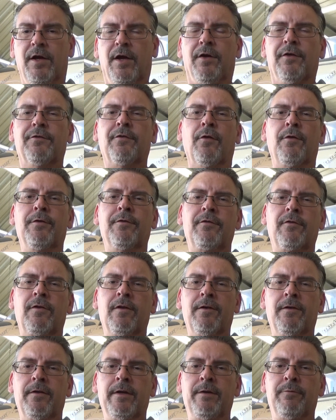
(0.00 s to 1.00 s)
So there's
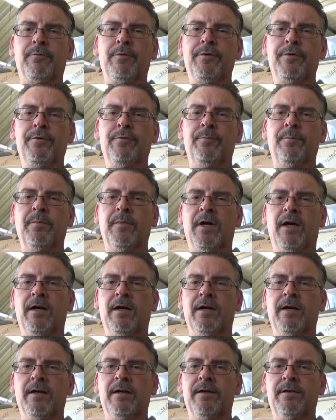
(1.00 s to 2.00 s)
clearly room
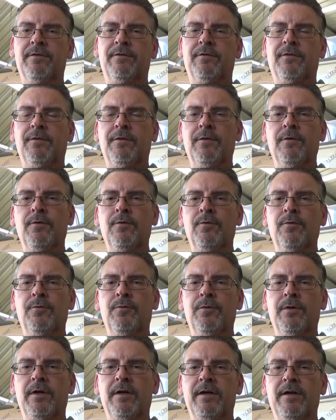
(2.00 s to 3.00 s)
to
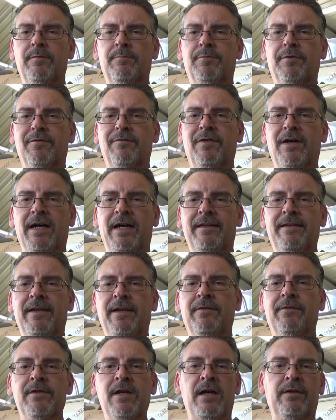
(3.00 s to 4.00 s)
provide
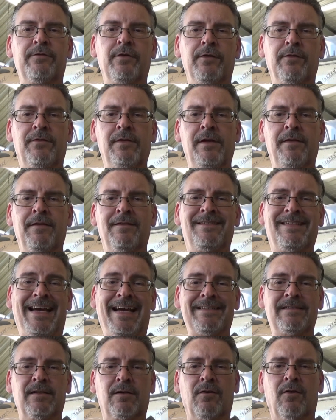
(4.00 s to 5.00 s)
these, not just in the
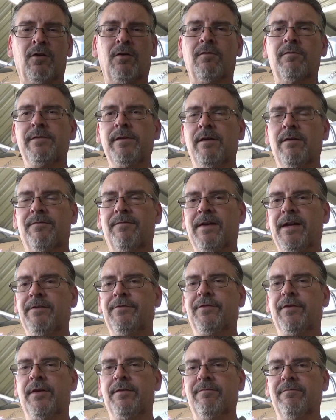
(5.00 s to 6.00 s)
tactical,
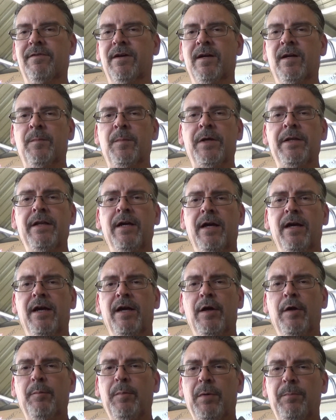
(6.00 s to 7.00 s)
fast jet environment,
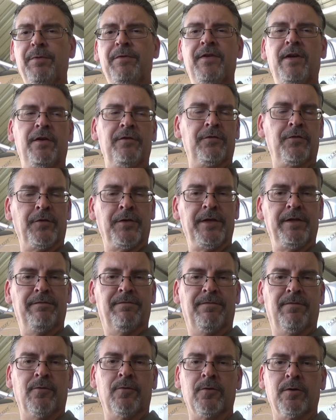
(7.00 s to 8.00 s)
but potentially
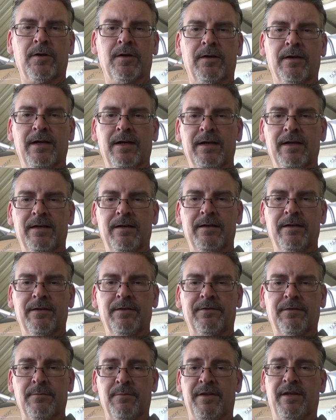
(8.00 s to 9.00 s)
for
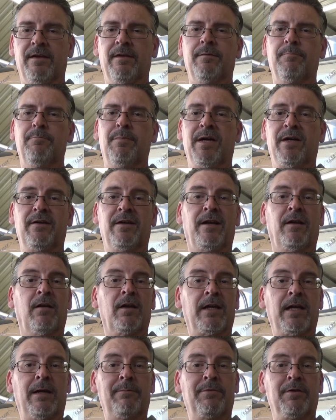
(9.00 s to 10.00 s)
some of the better
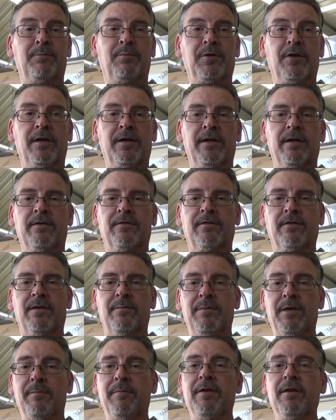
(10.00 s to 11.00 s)
helicopter products,
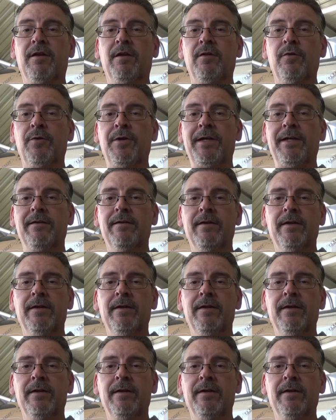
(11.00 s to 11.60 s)
maybe the Huey